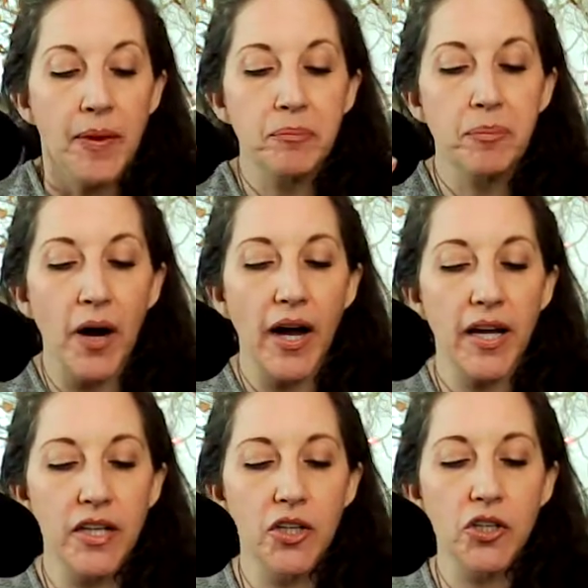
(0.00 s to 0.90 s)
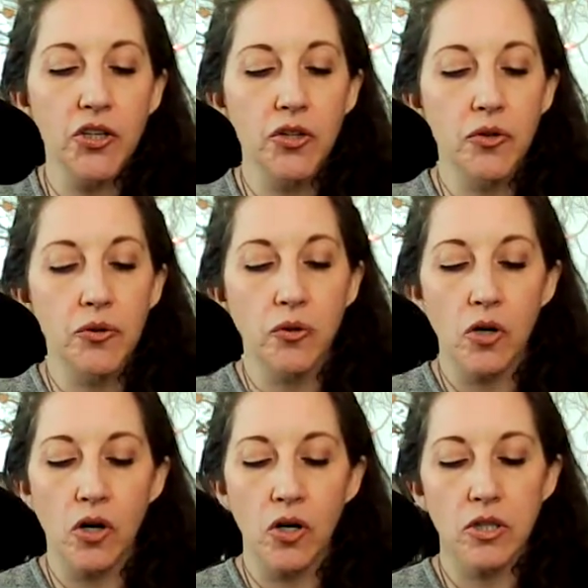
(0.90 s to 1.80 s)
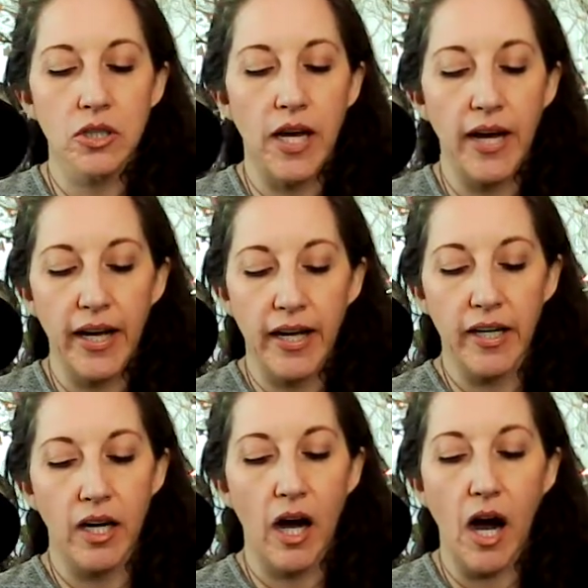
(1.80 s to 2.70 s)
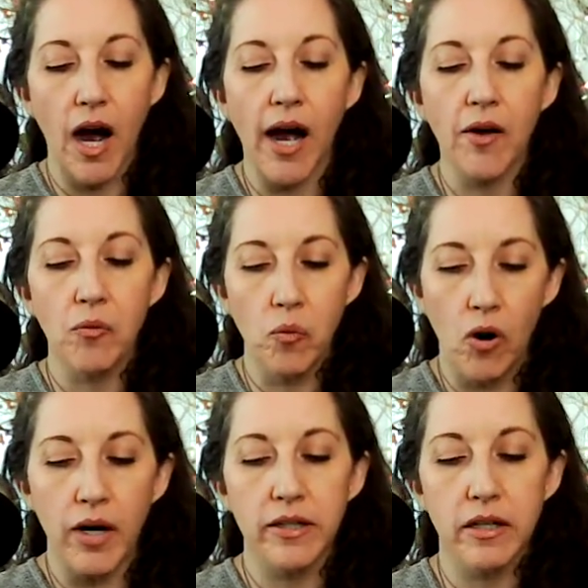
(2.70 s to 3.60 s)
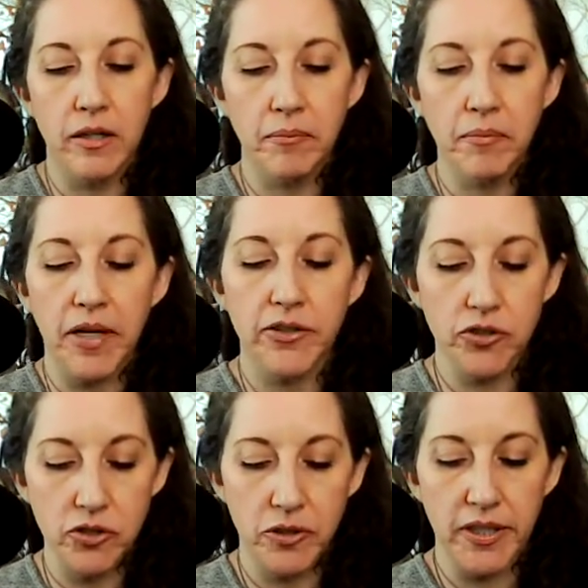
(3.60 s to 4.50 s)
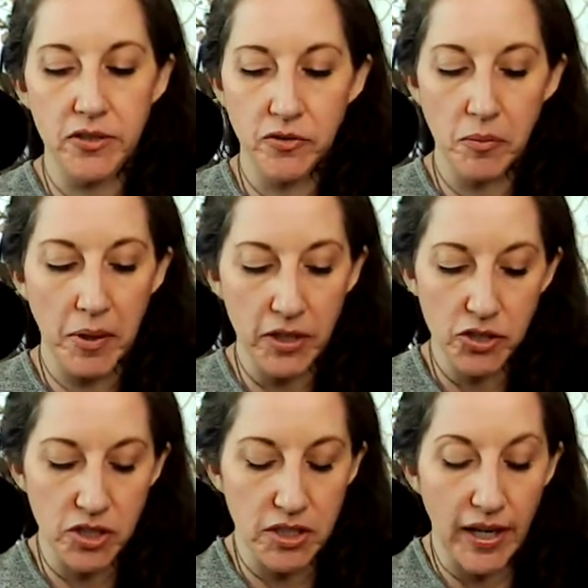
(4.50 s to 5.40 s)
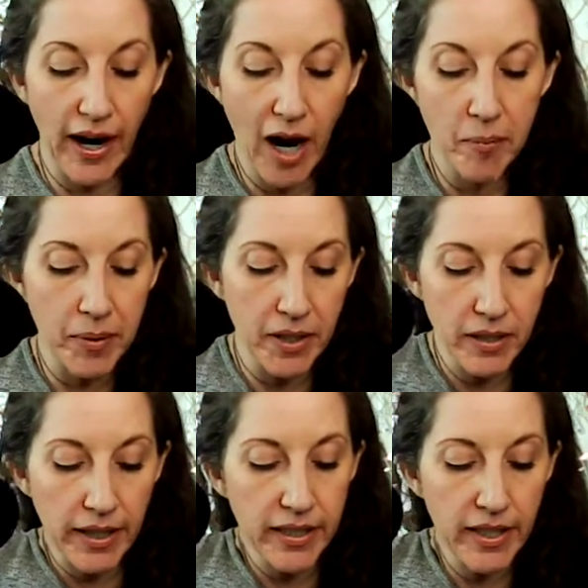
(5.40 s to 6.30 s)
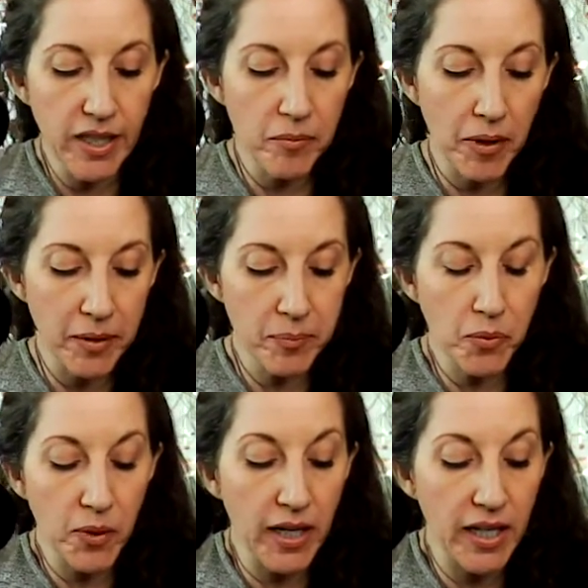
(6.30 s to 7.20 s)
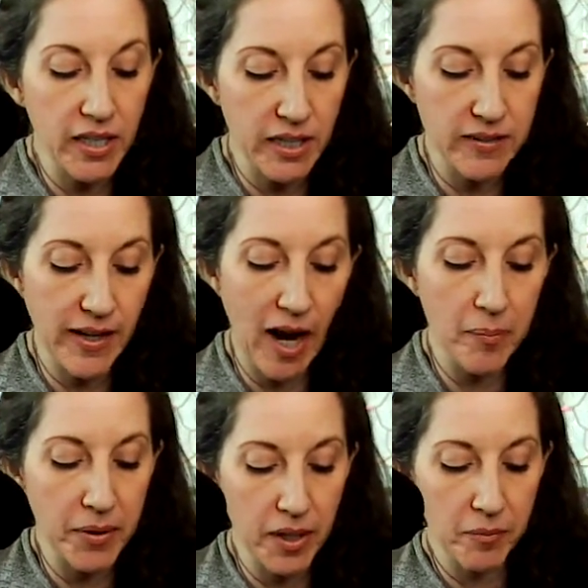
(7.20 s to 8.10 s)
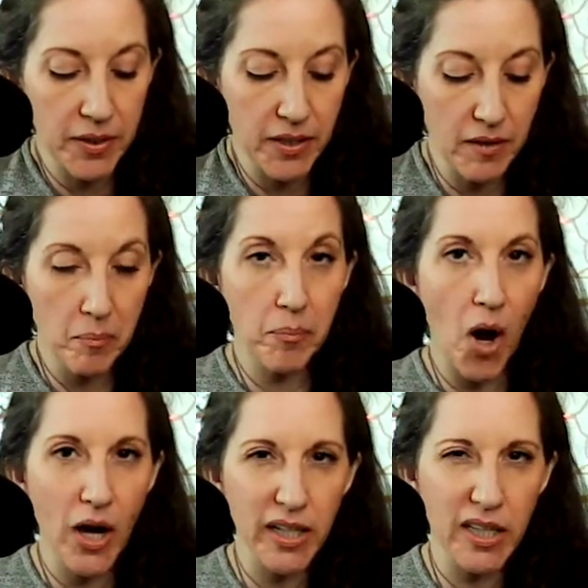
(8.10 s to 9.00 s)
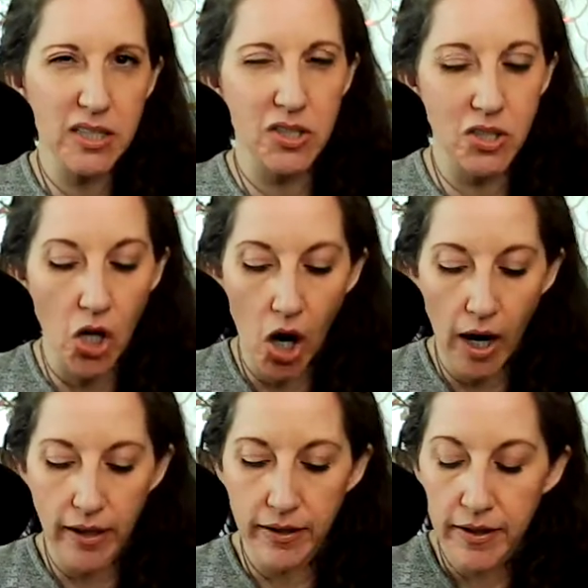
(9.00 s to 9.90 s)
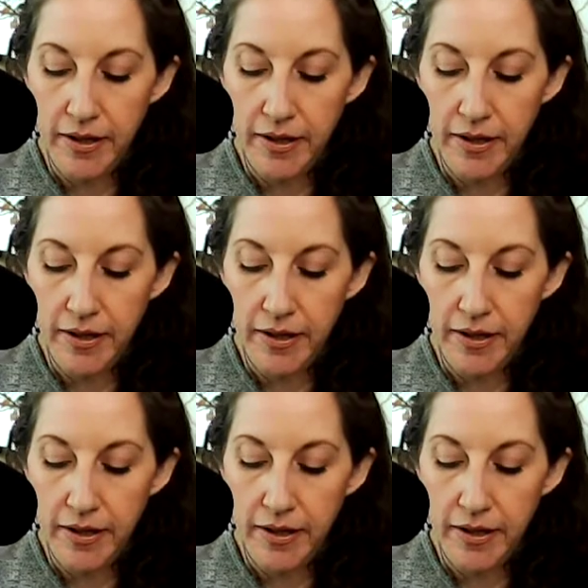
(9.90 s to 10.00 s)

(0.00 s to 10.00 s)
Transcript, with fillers: but you're like, I want a major transformation to happen. Like in my brain, it's happening, but in the body, it's not.